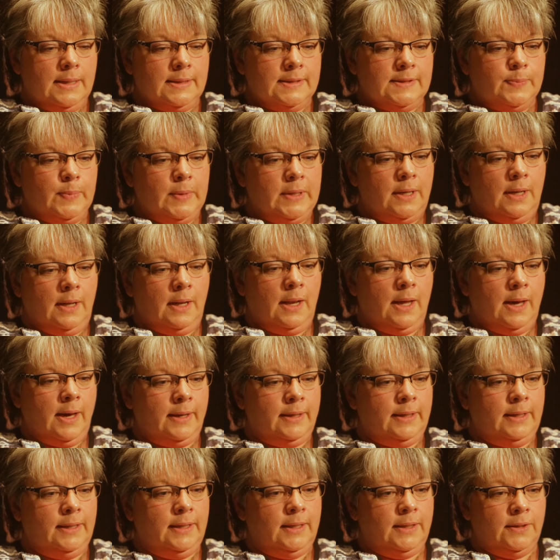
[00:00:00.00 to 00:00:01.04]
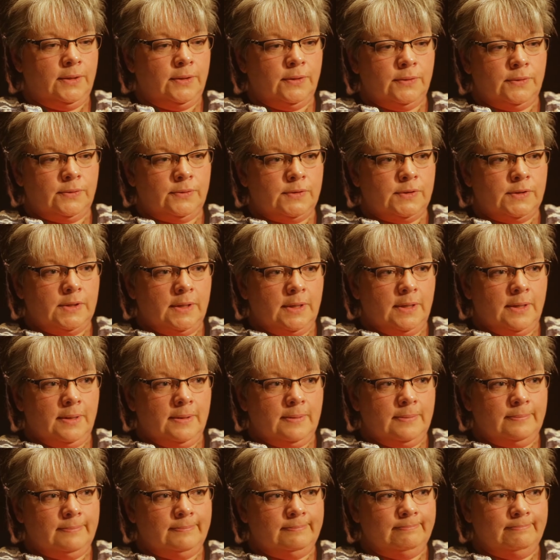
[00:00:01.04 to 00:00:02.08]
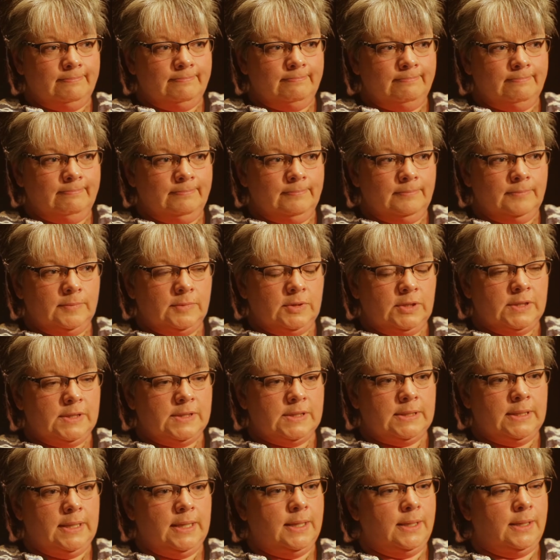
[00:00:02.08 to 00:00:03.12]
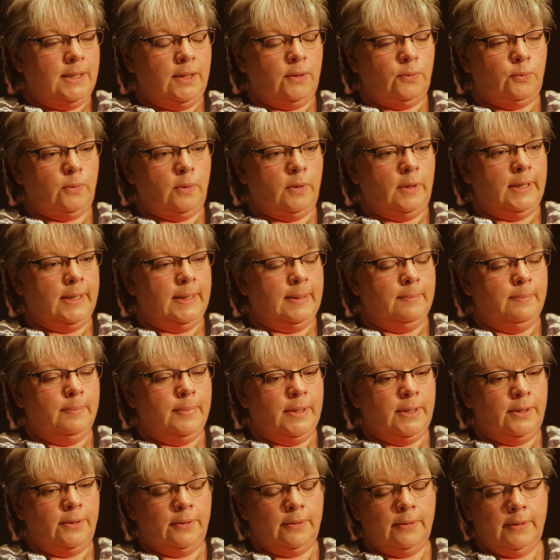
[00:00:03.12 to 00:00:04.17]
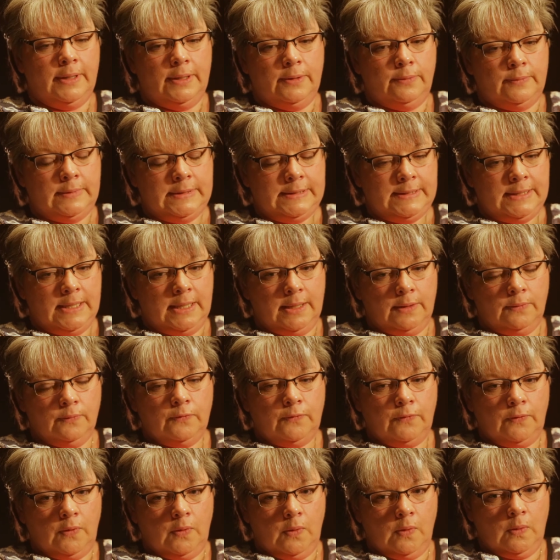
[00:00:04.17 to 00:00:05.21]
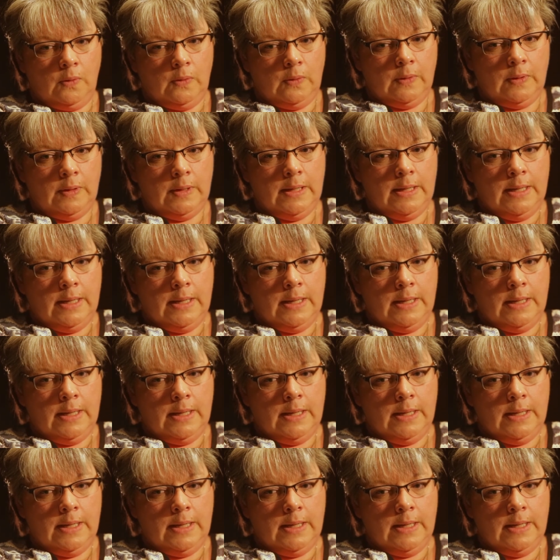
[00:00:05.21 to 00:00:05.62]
I spent a lot of years just getting really bitter and resentful.